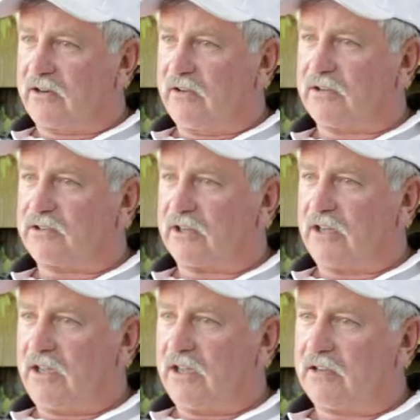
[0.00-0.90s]
to the
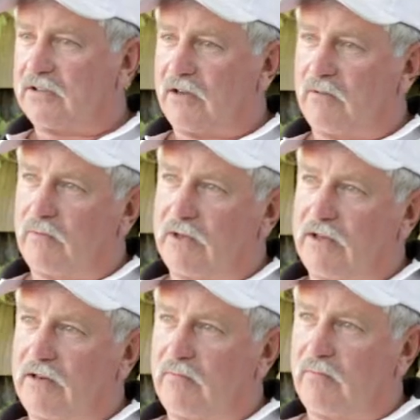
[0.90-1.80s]
sea, so
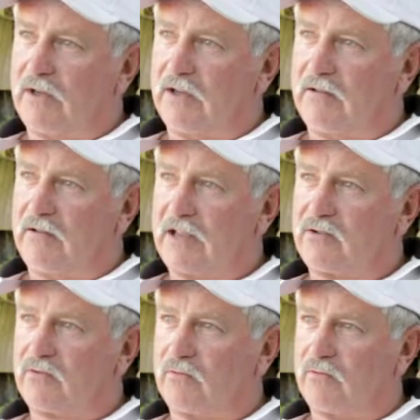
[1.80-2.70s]
we're
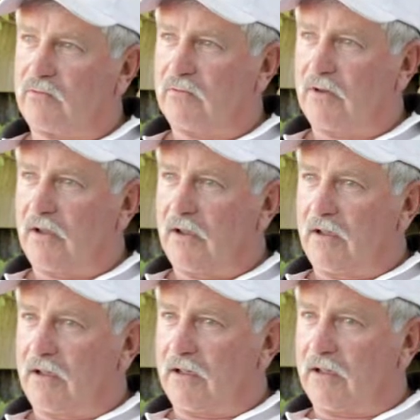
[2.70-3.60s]
natural
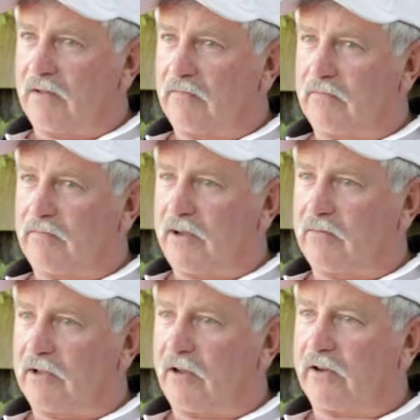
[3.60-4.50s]
people
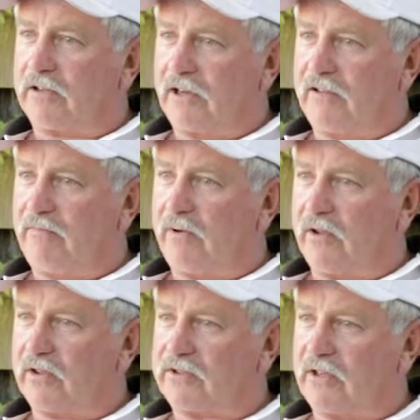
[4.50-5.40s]
that like to live by
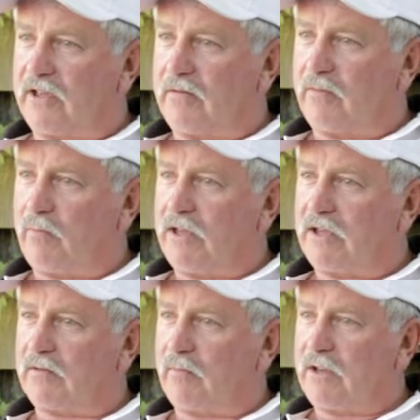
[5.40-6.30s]
the sea. But when
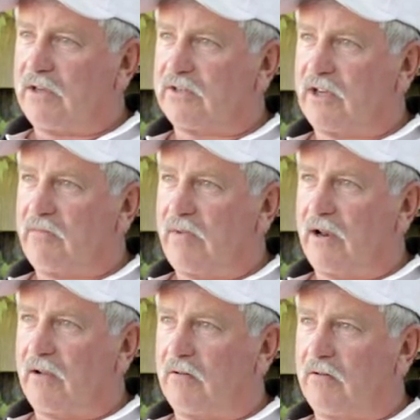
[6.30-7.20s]
you see
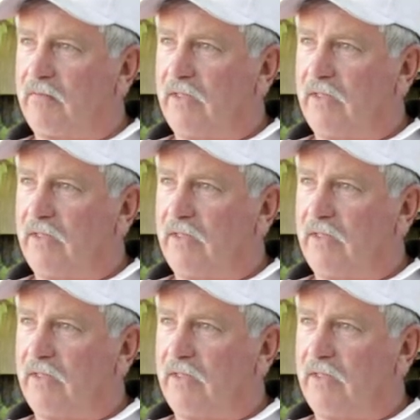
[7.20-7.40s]
Binnalong